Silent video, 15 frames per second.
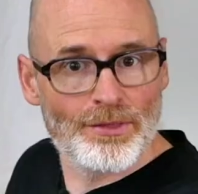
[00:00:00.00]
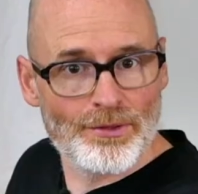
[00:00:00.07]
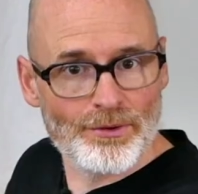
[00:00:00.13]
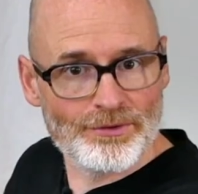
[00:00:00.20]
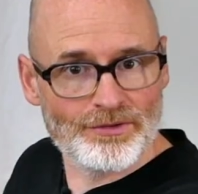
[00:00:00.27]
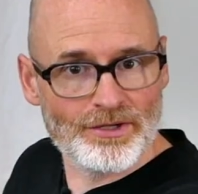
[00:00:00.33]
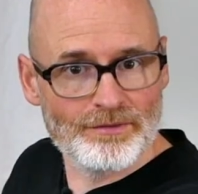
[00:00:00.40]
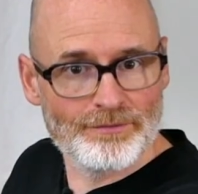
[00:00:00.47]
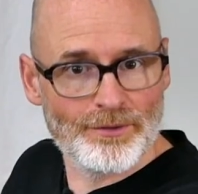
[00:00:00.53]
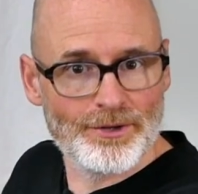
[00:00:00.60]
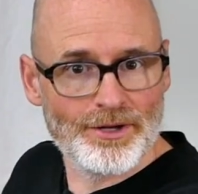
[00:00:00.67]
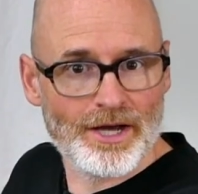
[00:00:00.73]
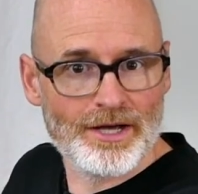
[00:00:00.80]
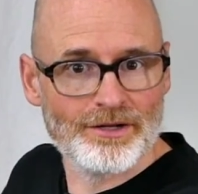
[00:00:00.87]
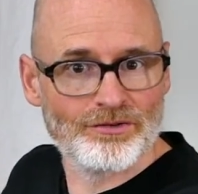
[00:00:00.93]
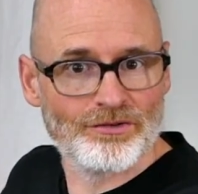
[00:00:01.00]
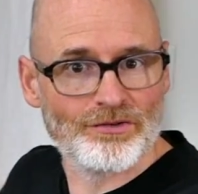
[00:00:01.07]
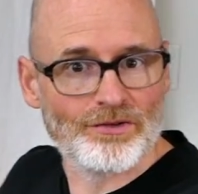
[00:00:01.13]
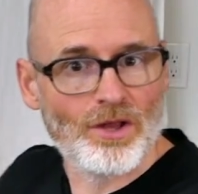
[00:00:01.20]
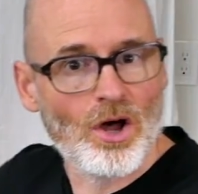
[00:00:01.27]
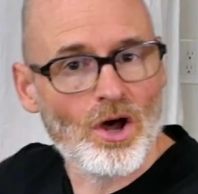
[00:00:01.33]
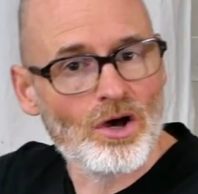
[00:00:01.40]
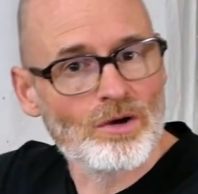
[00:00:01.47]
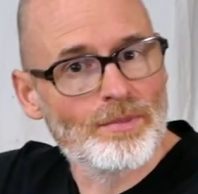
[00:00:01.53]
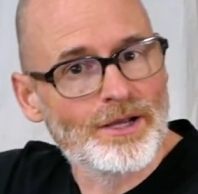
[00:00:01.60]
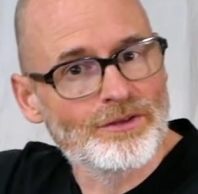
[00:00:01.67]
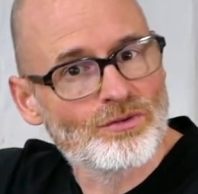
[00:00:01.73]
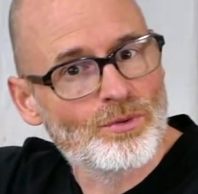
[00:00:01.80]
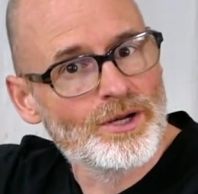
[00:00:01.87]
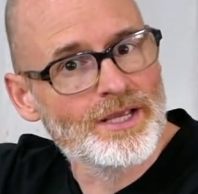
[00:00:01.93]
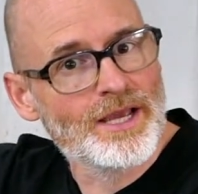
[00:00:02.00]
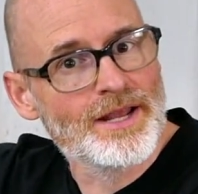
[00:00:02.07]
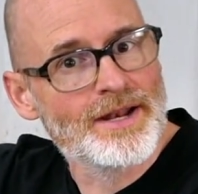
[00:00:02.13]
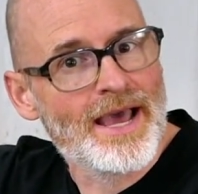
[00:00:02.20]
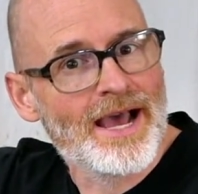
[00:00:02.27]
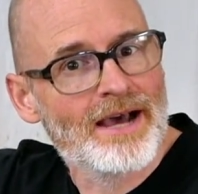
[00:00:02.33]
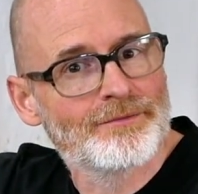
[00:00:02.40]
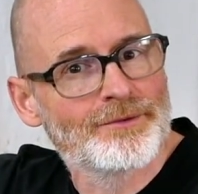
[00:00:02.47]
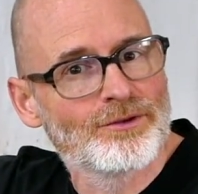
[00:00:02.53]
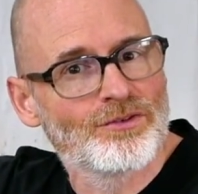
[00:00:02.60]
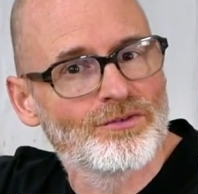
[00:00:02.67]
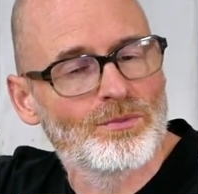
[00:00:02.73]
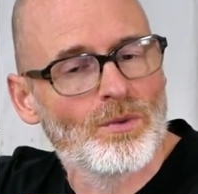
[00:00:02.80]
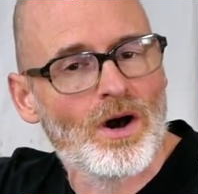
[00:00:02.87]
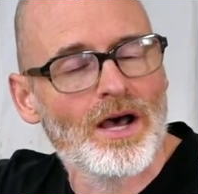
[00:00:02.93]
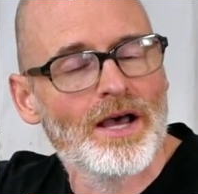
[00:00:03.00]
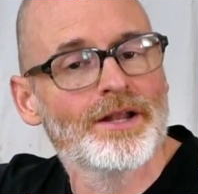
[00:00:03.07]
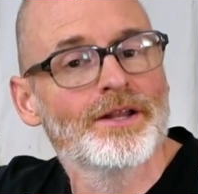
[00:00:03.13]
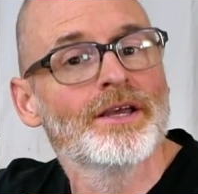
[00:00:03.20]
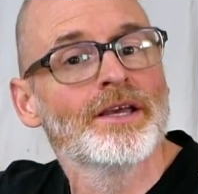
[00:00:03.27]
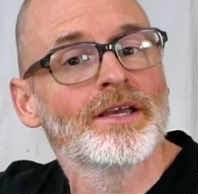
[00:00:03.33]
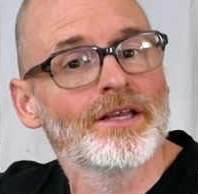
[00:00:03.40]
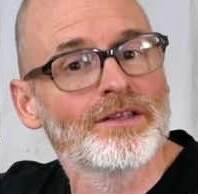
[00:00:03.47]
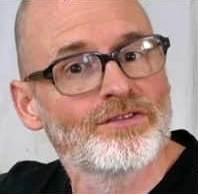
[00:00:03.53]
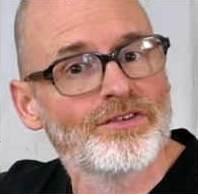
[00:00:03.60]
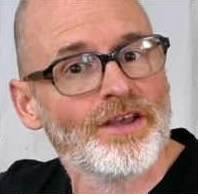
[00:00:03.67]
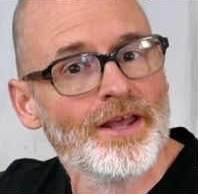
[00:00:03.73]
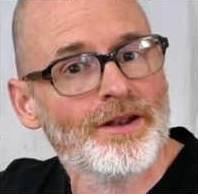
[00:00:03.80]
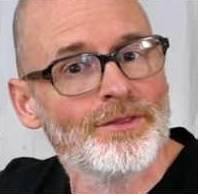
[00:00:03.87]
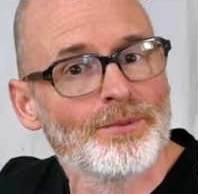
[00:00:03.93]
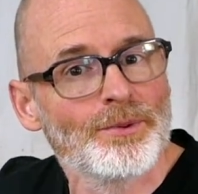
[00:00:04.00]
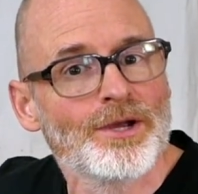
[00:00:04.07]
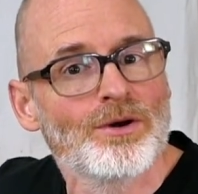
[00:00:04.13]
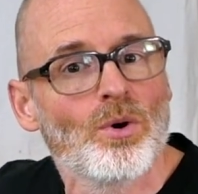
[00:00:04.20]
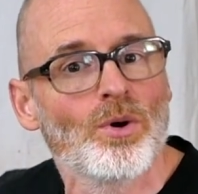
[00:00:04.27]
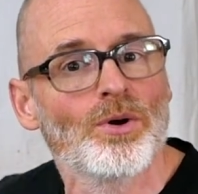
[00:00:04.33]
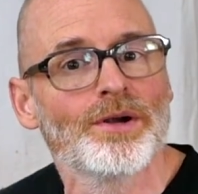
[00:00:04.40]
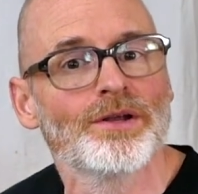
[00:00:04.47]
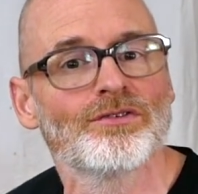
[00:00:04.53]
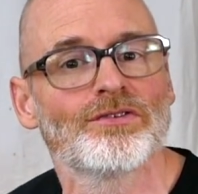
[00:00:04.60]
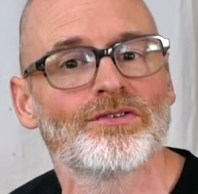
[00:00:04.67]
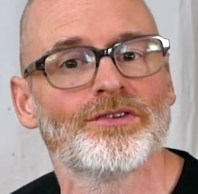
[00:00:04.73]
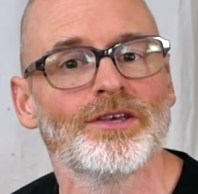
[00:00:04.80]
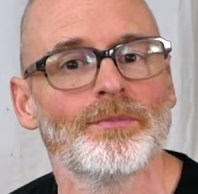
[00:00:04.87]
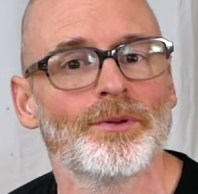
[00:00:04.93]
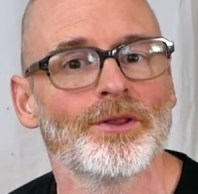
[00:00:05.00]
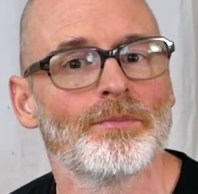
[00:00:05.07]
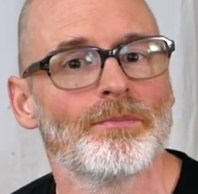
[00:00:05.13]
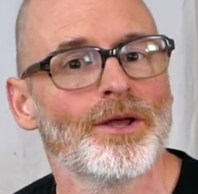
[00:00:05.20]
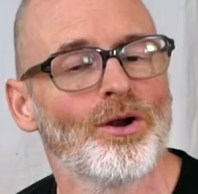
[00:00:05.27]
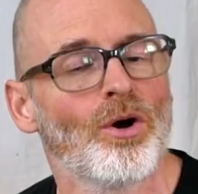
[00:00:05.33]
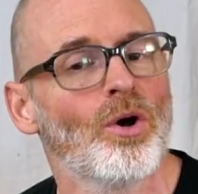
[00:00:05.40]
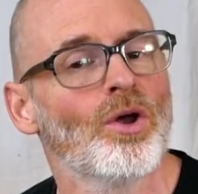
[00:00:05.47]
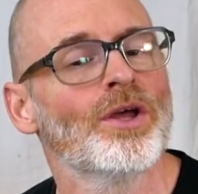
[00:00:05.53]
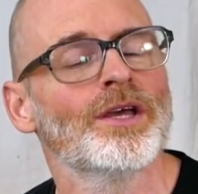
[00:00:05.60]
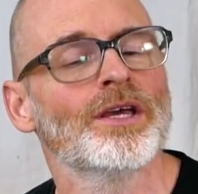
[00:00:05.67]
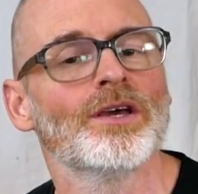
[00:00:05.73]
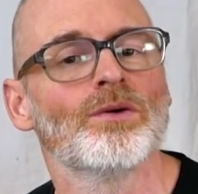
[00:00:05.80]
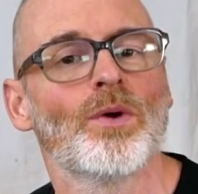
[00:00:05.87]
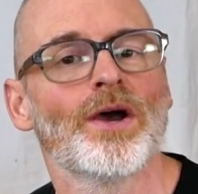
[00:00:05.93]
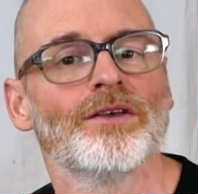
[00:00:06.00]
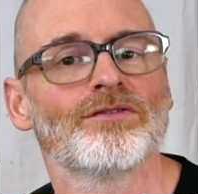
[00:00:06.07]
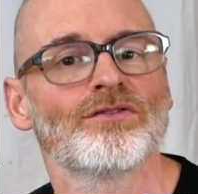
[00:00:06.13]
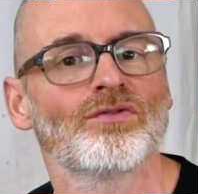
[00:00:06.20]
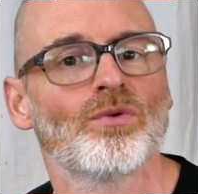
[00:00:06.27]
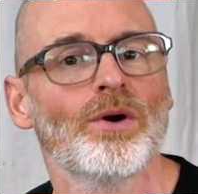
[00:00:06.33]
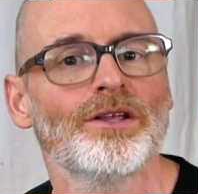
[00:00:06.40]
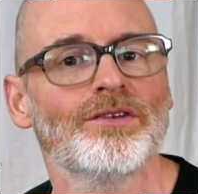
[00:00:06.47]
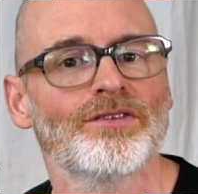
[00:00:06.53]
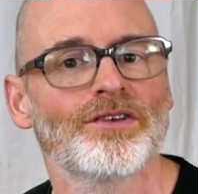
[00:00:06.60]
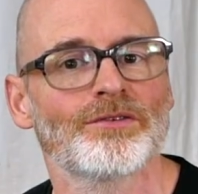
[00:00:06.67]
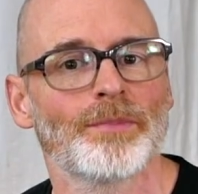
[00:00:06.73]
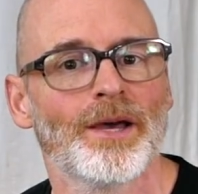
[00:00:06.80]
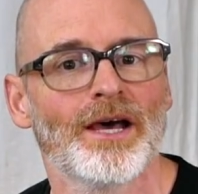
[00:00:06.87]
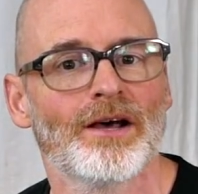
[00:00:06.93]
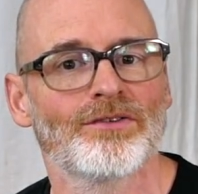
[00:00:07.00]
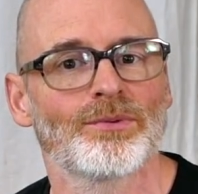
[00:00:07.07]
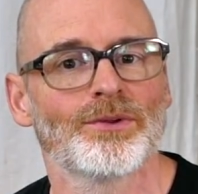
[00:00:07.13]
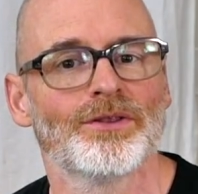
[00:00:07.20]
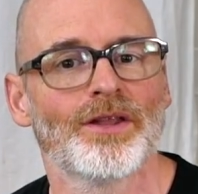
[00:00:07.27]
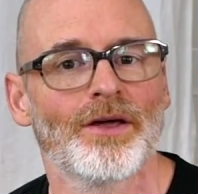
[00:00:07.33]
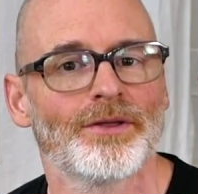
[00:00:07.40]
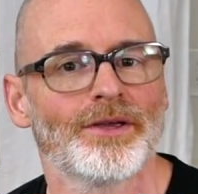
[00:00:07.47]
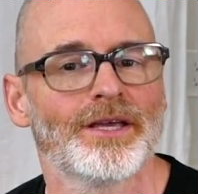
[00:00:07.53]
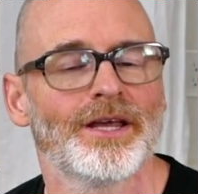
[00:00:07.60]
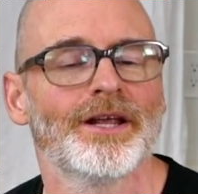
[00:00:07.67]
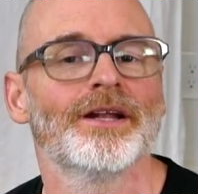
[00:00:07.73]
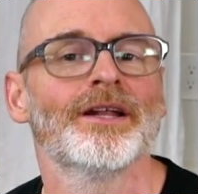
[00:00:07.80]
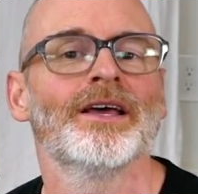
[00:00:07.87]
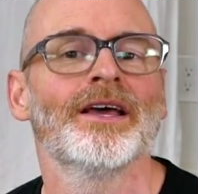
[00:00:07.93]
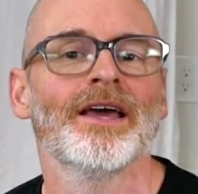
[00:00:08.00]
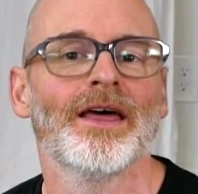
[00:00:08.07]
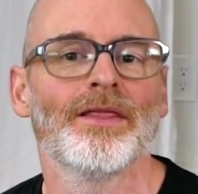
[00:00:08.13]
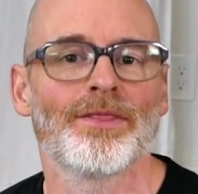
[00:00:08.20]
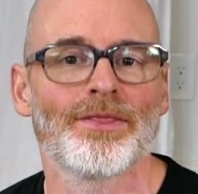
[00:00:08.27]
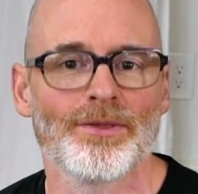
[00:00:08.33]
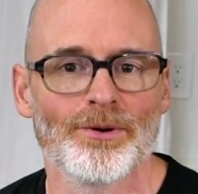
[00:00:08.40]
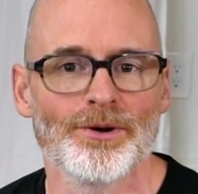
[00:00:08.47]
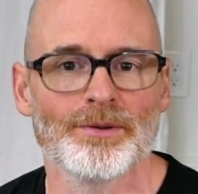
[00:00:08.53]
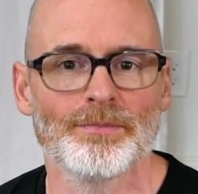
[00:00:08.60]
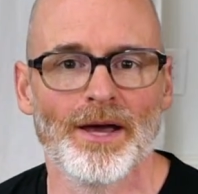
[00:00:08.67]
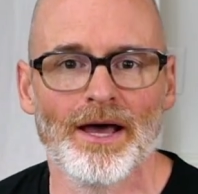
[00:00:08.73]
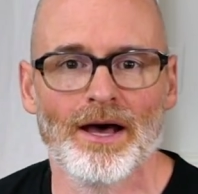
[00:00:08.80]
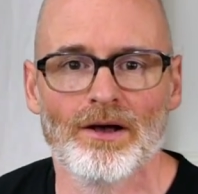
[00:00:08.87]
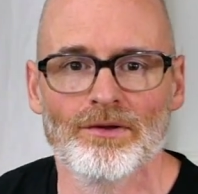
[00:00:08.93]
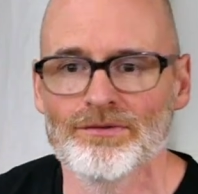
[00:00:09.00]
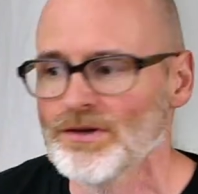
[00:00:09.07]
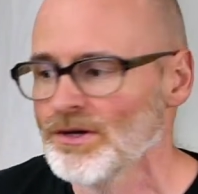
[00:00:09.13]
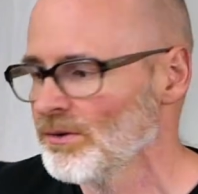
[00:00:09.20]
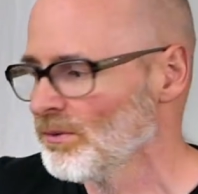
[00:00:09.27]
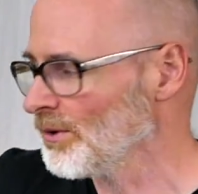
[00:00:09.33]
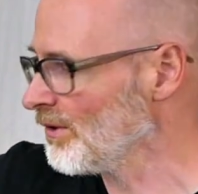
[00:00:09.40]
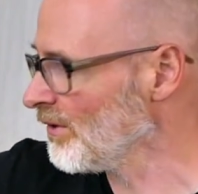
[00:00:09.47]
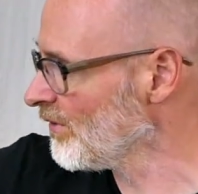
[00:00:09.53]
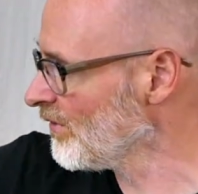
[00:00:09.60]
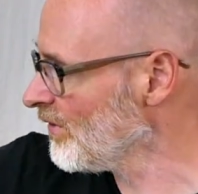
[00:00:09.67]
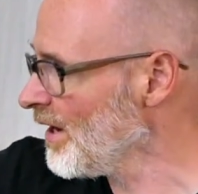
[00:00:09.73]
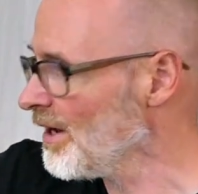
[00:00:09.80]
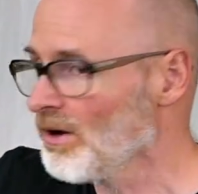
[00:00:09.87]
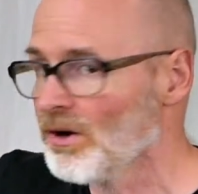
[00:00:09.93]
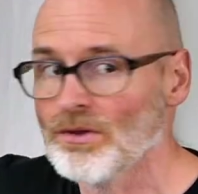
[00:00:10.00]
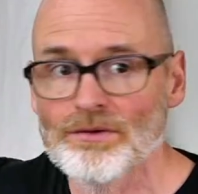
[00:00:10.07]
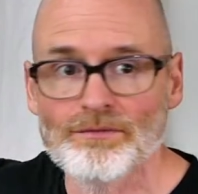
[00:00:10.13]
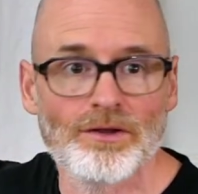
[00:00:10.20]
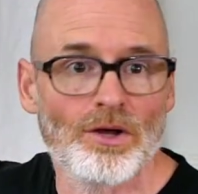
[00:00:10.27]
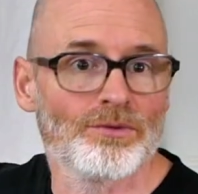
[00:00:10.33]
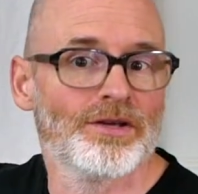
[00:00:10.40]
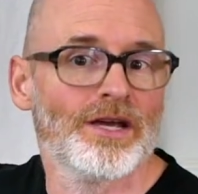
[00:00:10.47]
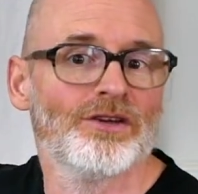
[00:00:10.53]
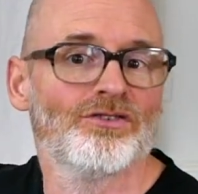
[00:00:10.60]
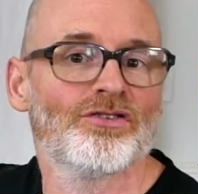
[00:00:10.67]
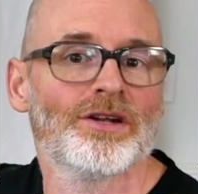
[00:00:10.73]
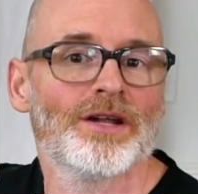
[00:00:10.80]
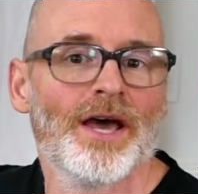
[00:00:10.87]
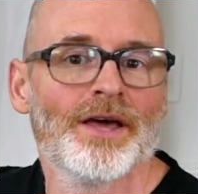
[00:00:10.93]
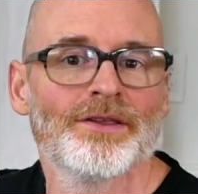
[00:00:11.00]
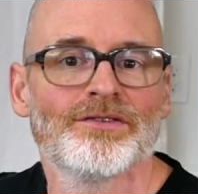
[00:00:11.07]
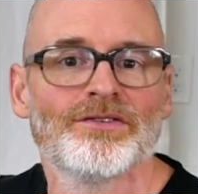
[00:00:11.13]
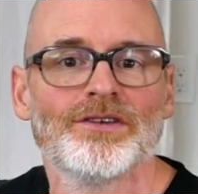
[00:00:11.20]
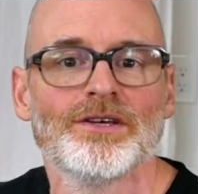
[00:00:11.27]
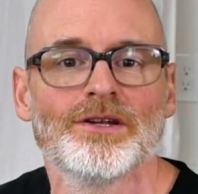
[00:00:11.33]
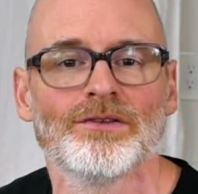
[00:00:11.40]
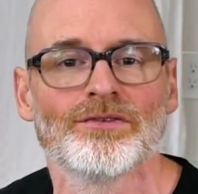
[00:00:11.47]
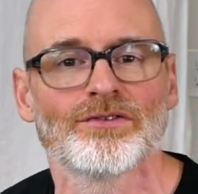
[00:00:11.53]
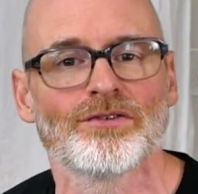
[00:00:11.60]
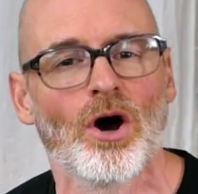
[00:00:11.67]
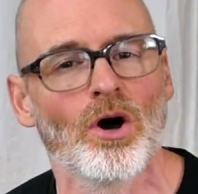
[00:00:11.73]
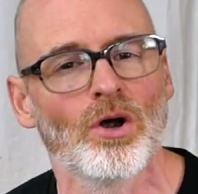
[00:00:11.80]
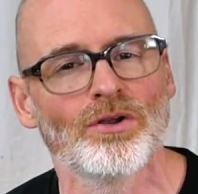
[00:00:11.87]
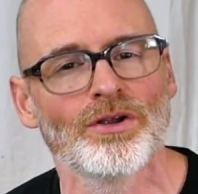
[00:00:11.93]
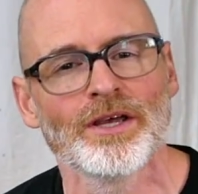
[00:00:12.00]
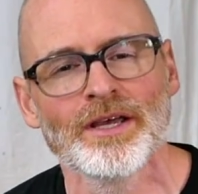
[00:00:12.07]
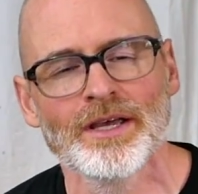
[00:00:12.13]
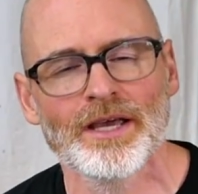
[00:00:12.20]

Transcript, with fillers: 13 foot 9 inches long by 28 and a half inches wide. It's 10 and 3 quarter inches deep in the middle. It weighs 26 pounds with nothing in it and 30 pounds with the sail, the flotation, and the seat installed.